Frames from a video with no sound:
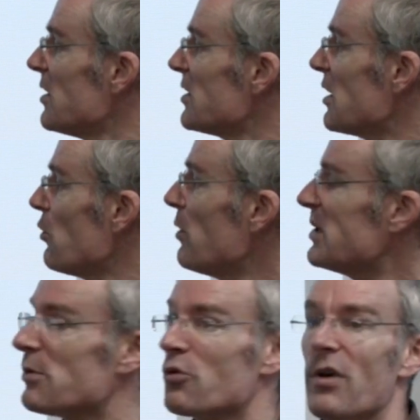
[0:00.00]
So
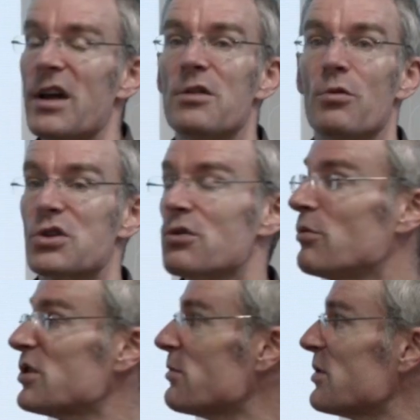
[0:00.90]
always upgrade
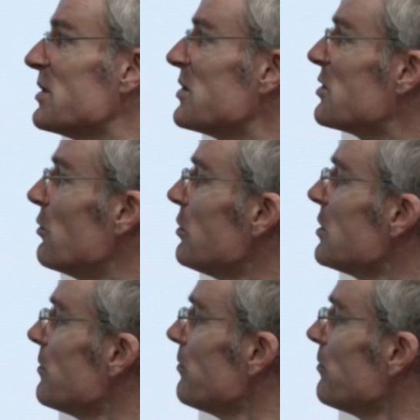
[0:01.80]
what's installed.